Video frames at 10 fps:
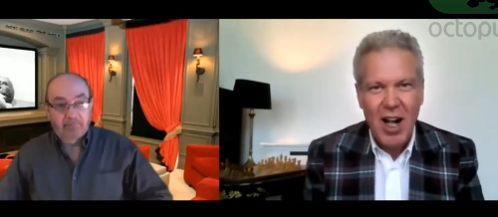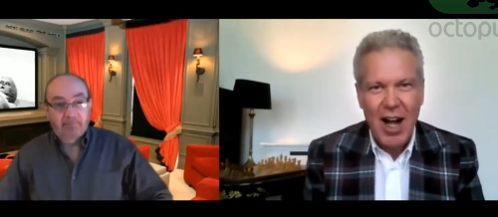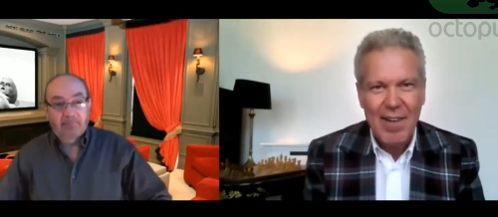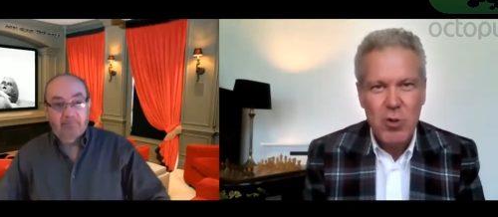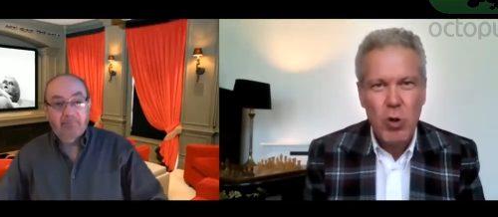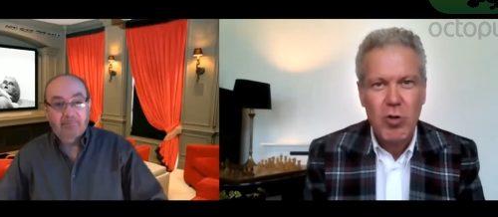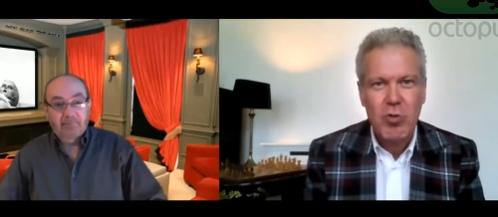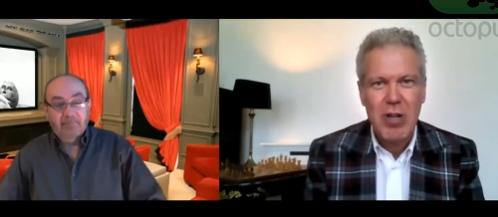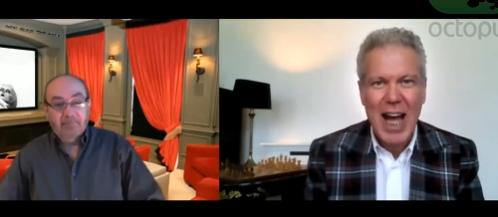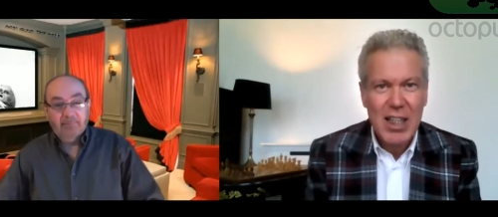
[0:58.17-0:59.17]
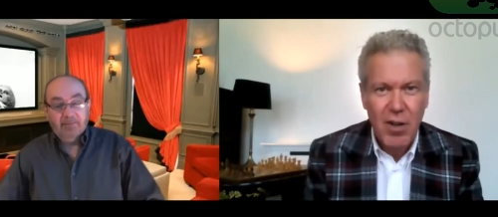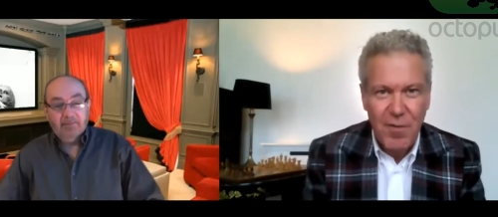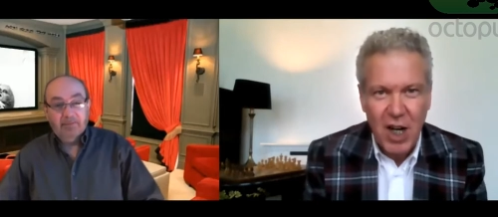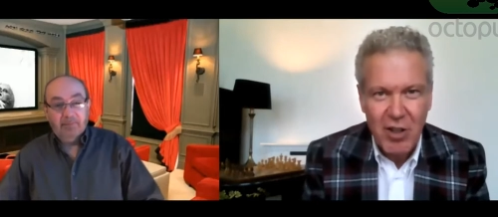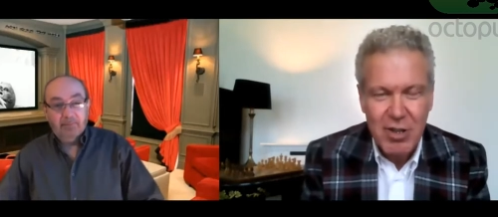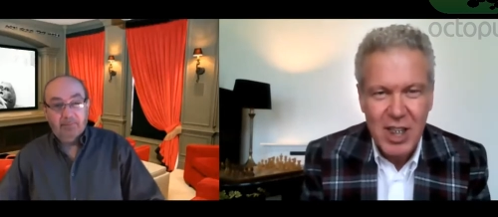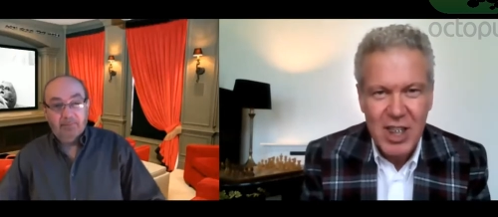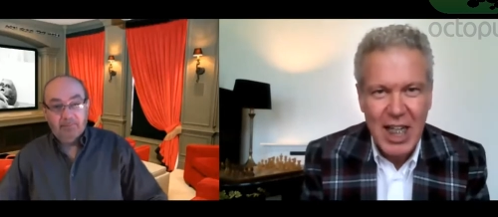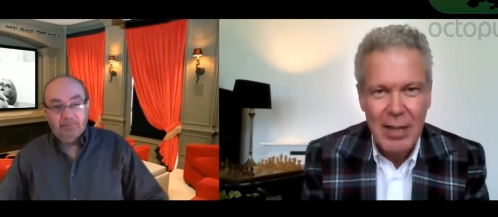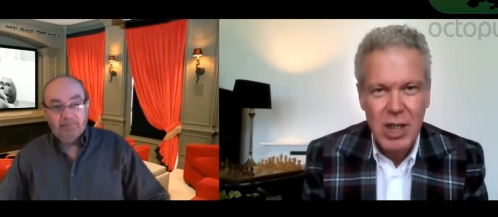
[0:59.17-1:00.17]
Speaker 1: And your grandfather at the
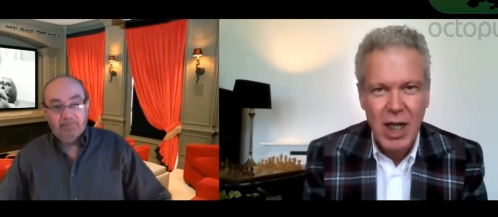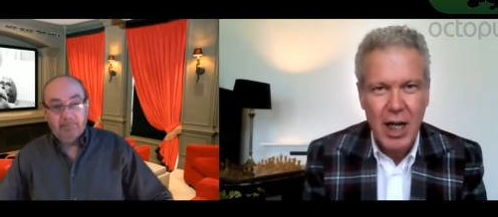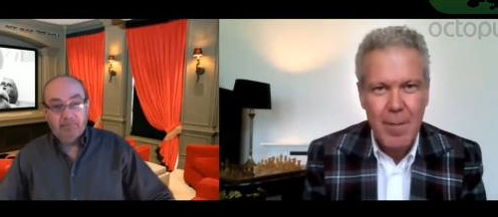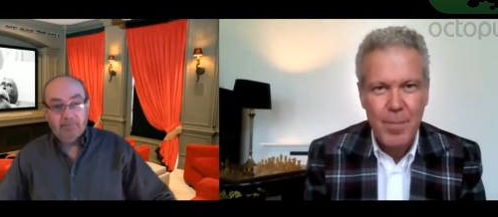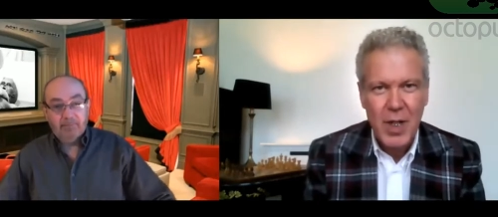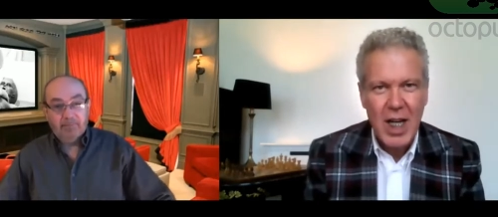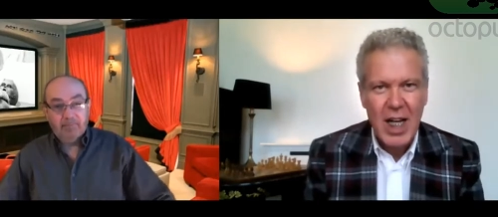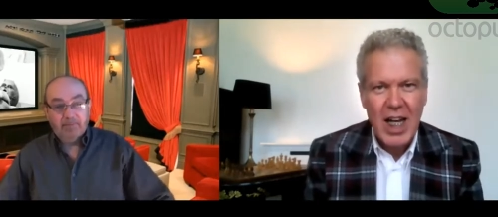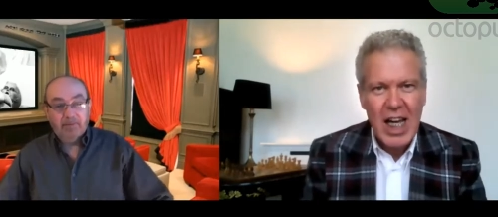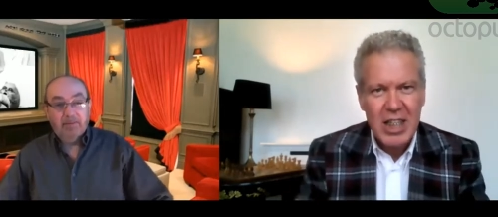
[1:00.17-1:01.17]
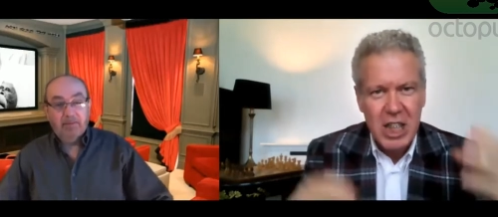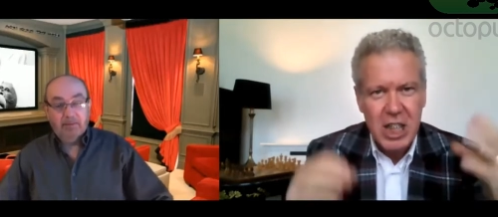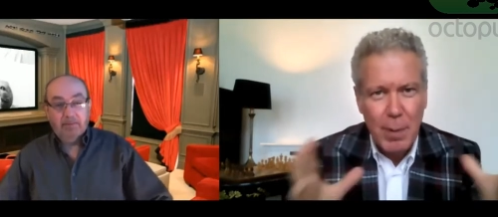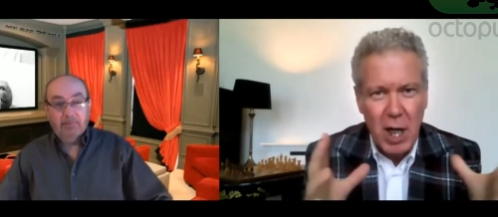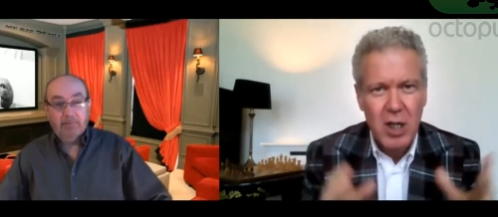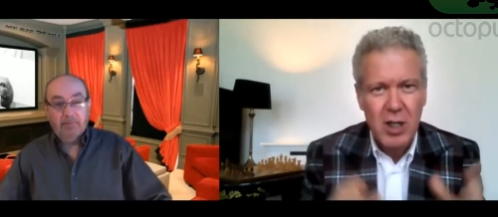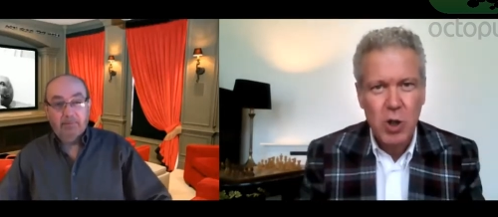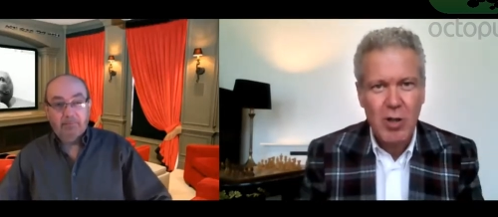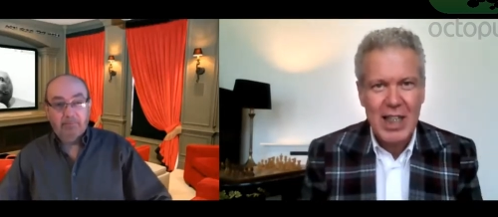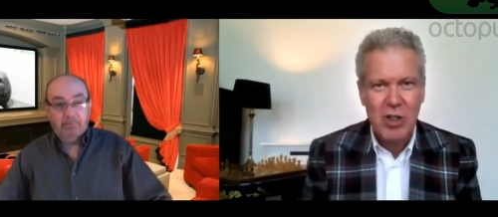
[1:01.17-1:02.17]
same time sparked
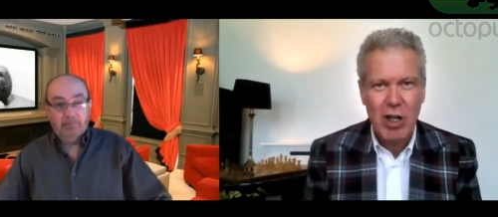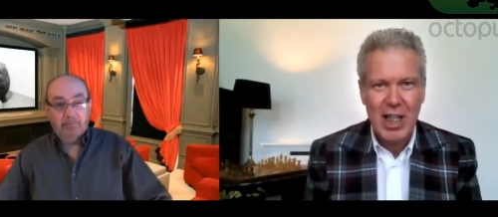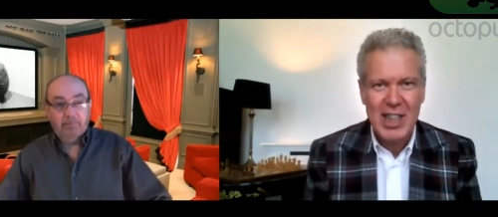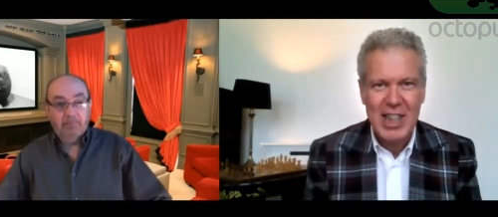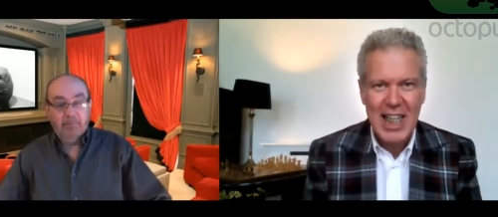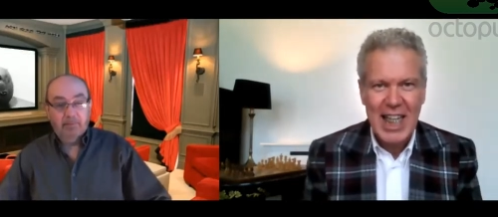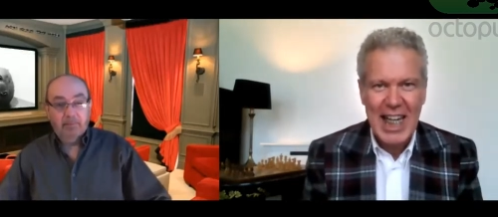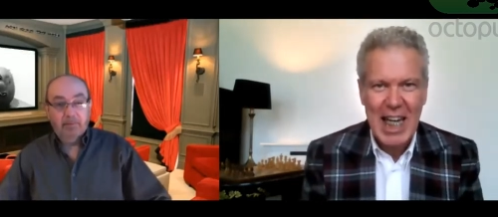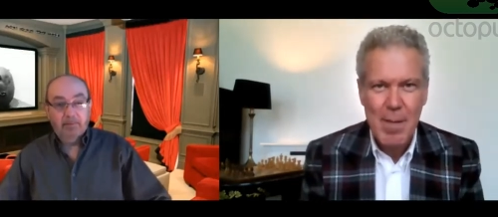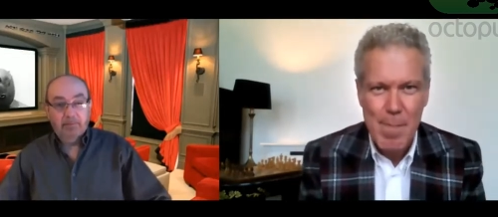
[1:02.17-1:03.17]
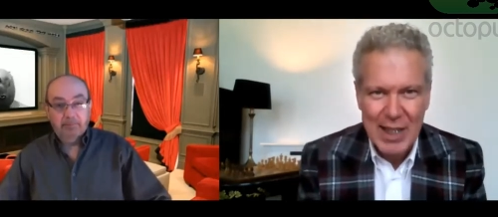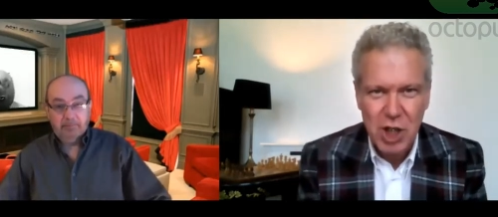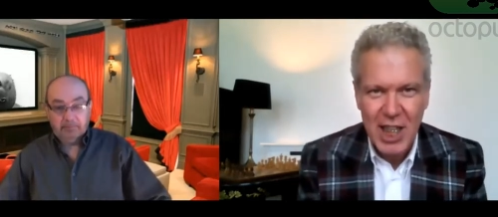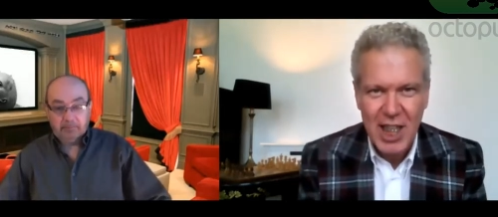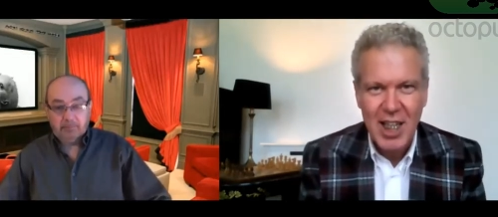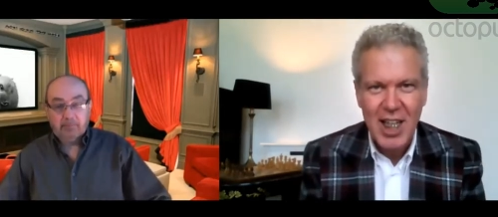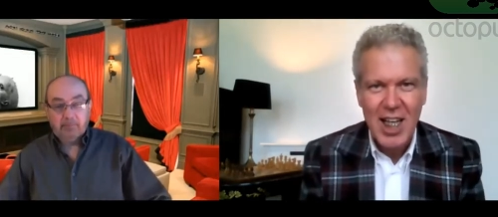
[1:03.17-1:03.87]
your interest in magic